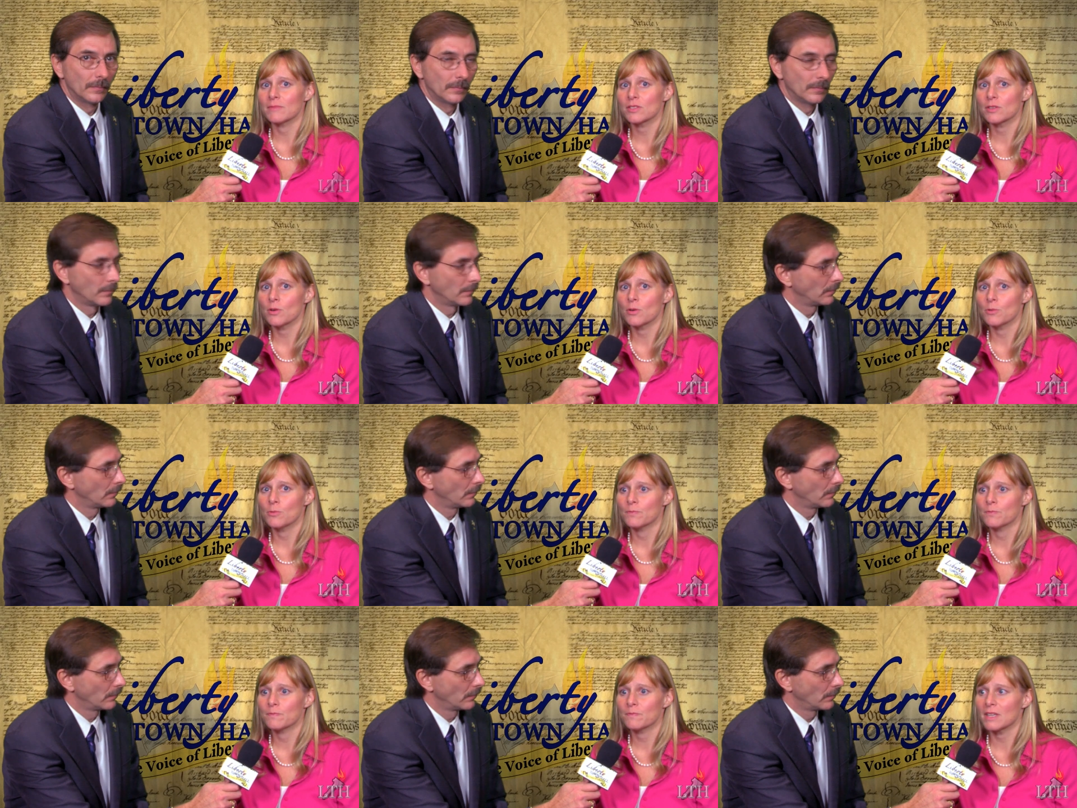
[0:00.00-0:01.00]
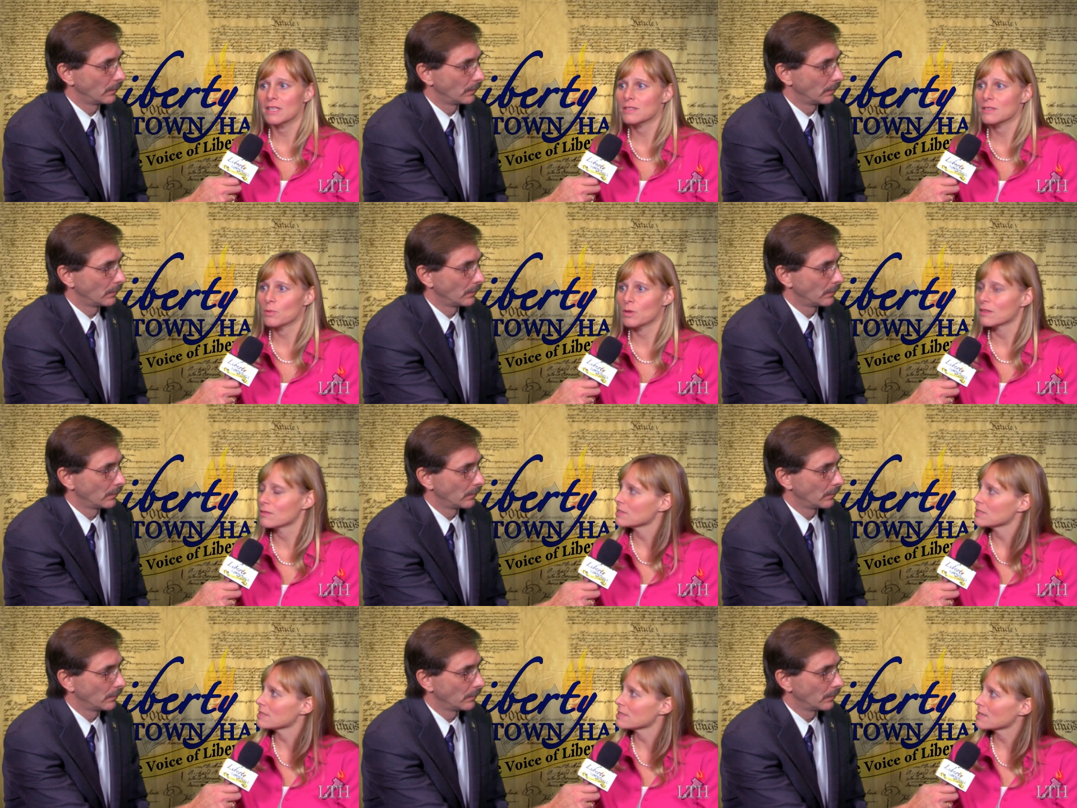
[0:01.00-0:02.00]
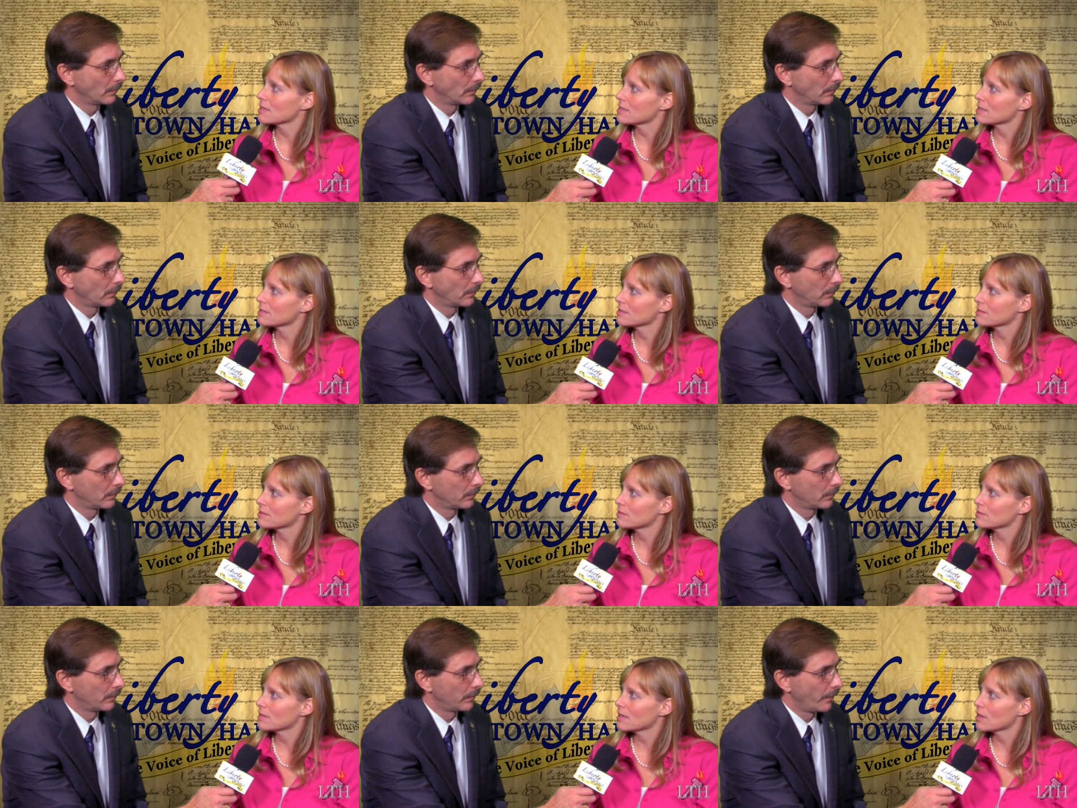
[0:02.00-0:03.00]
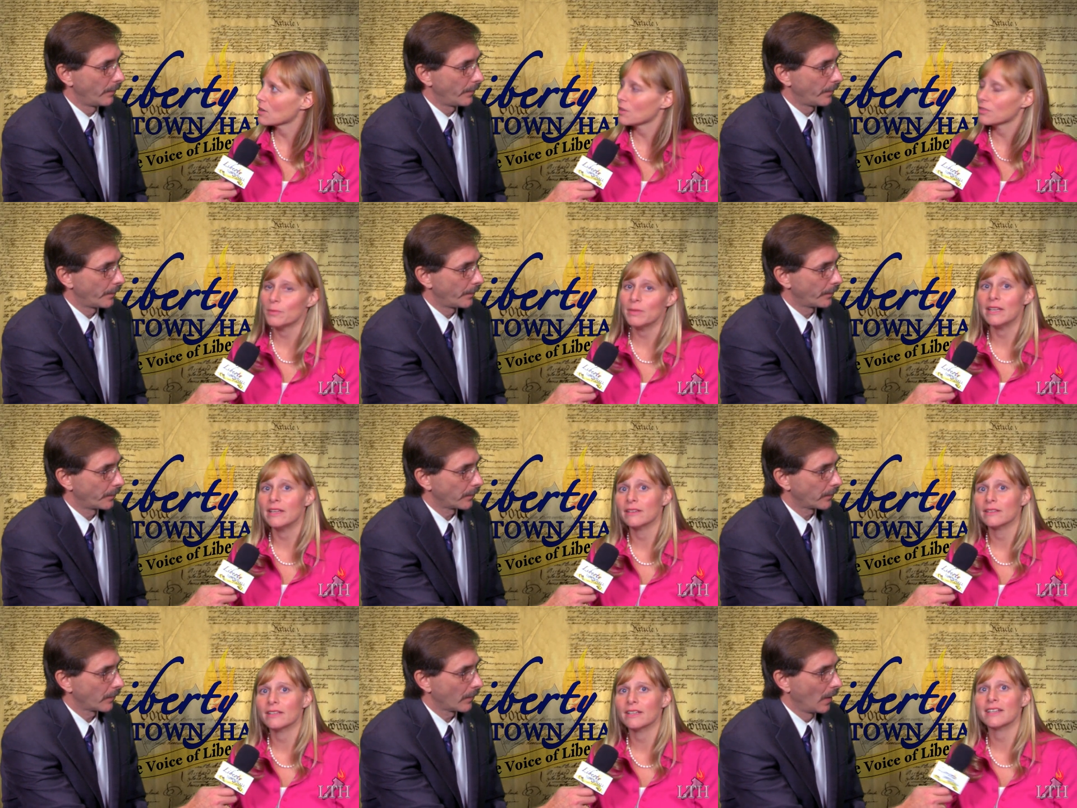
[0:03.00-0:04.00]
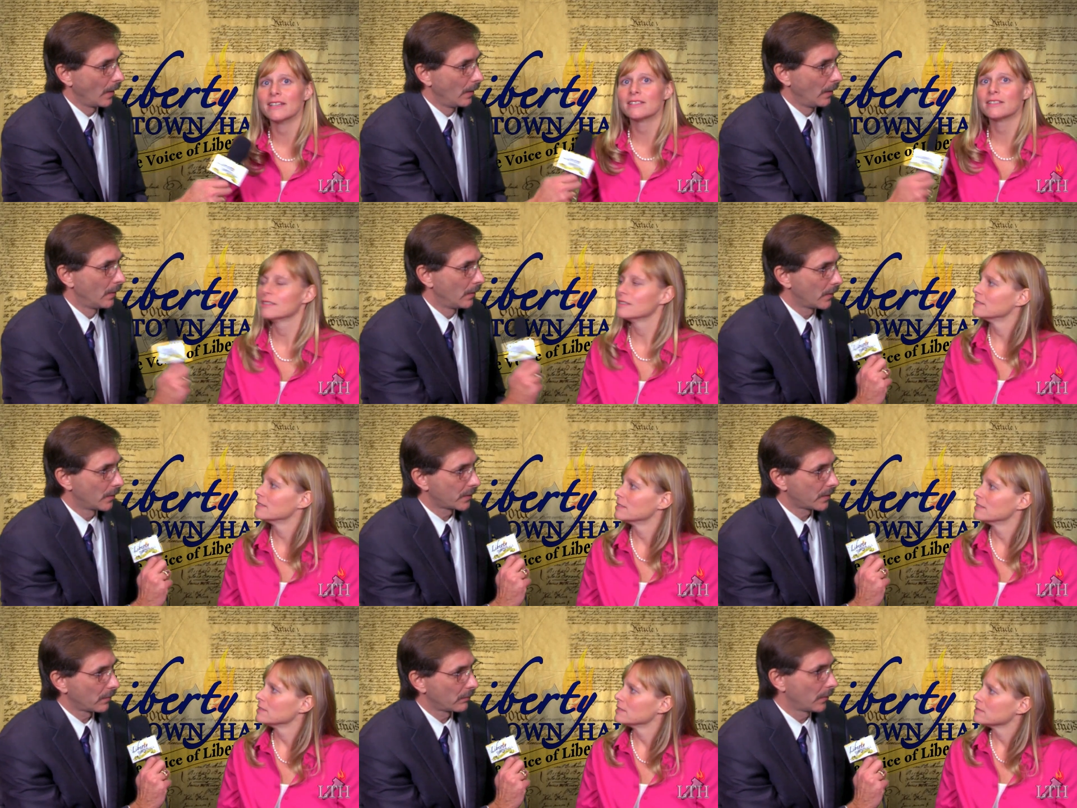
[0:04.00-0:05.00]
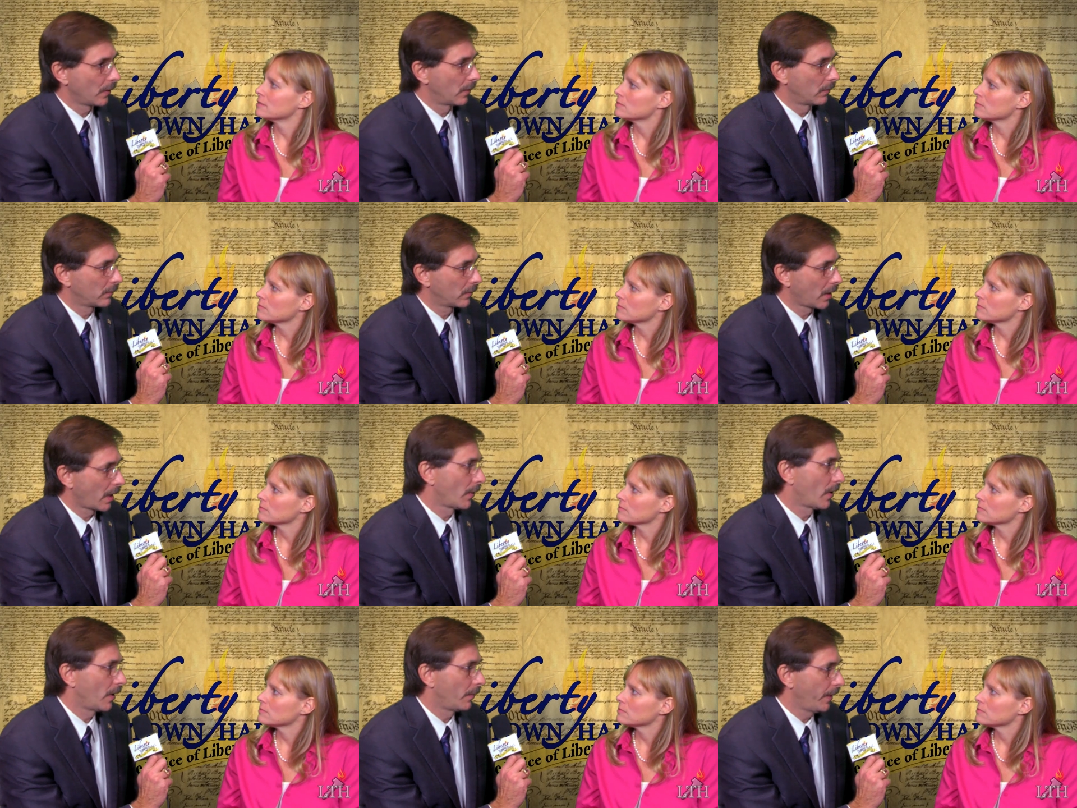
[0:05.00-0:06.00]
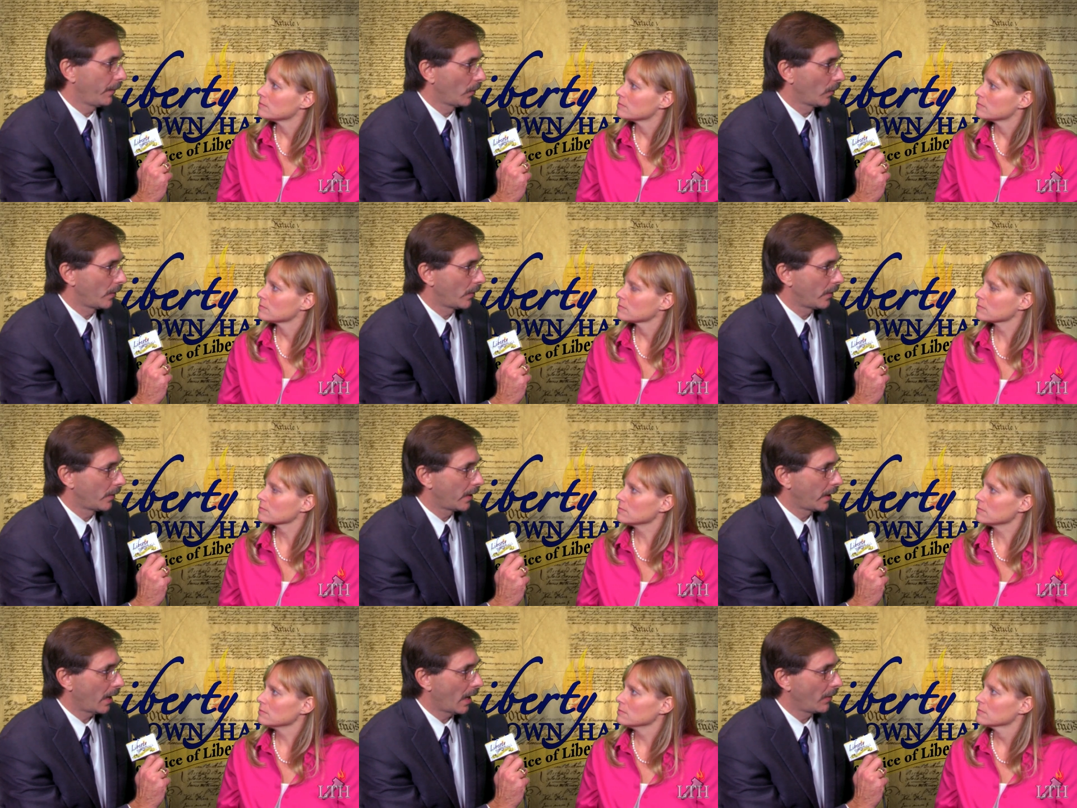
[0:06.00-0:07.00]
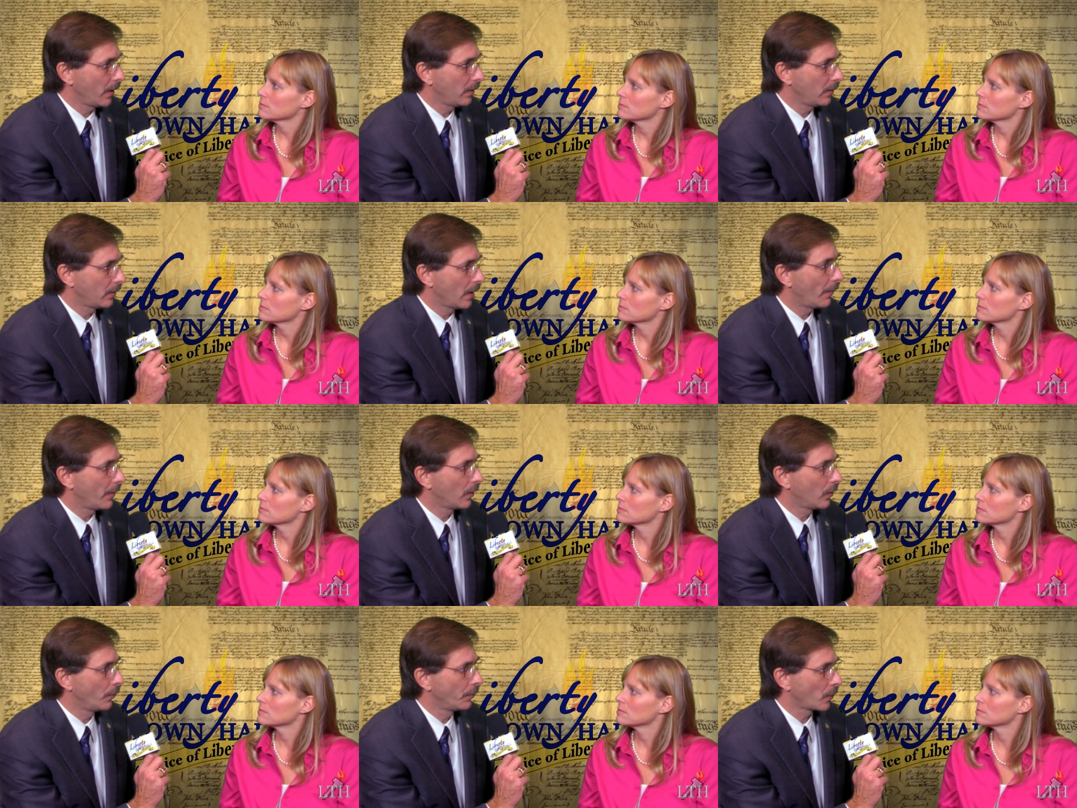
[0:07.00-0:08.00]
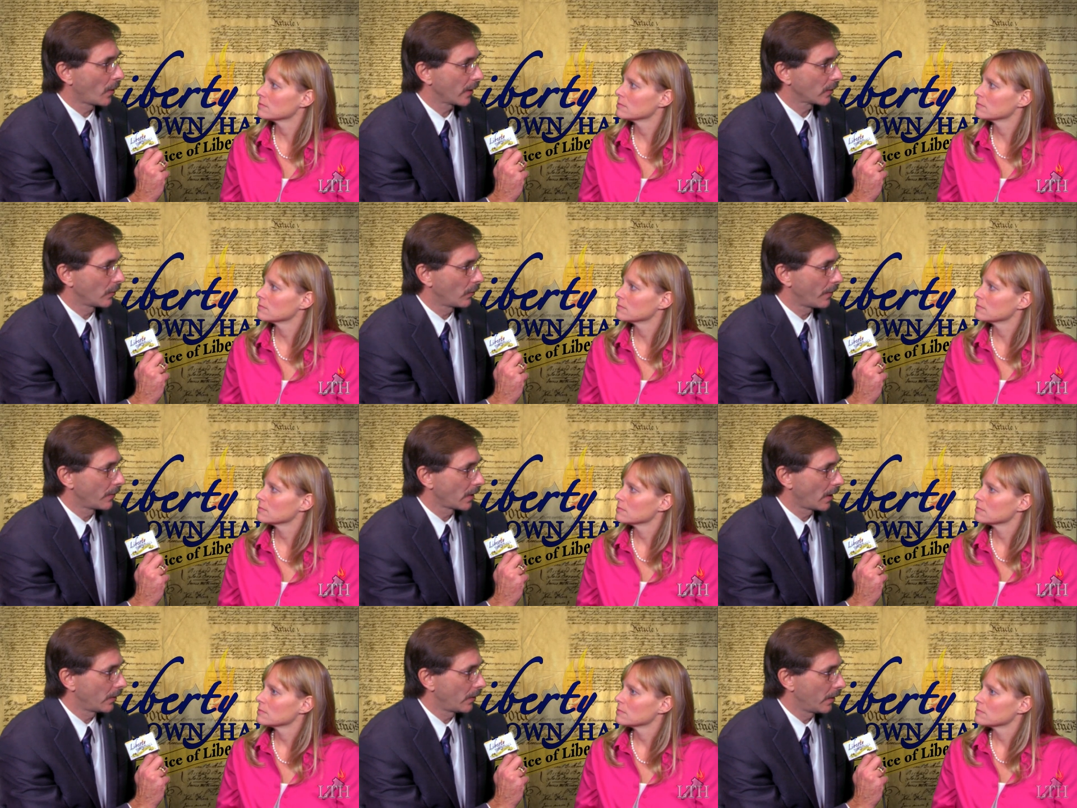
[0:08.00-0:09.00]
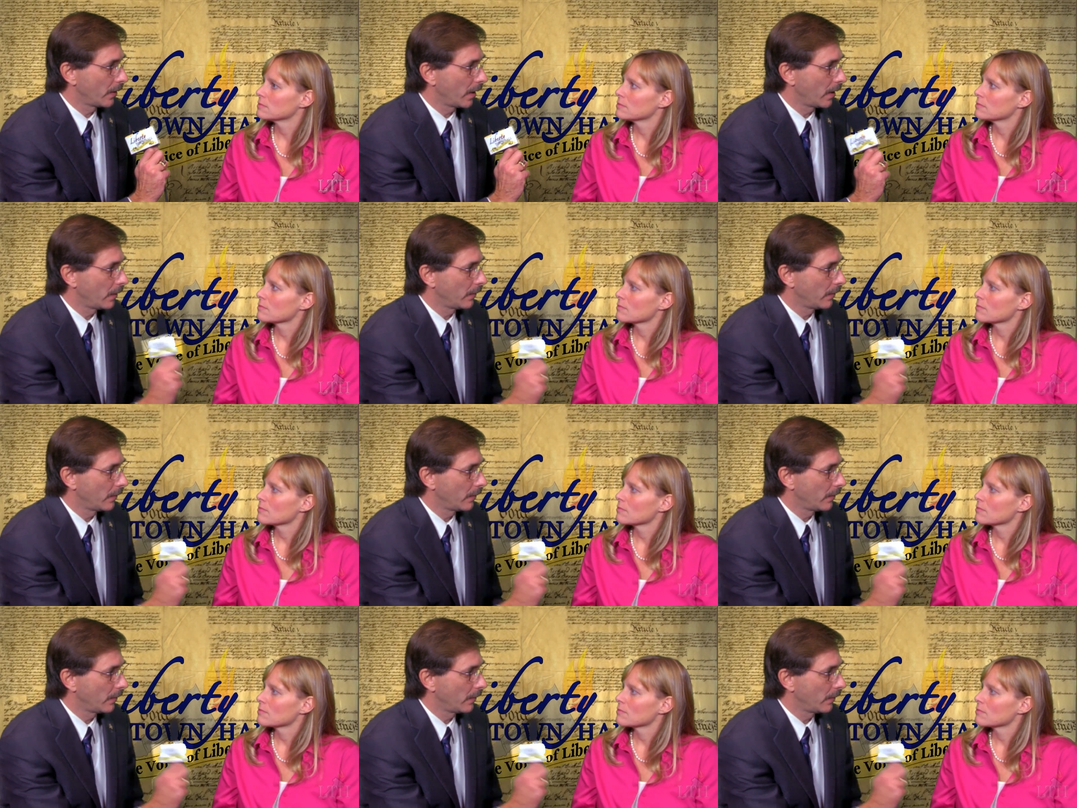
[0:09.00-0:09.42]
Speaker 1: so that's one of the reasons I I called the meeting, I guess.
Speaker 2: There's, uh, you know, a couple hundred people in there today. How many, how many groups were actually represented there today?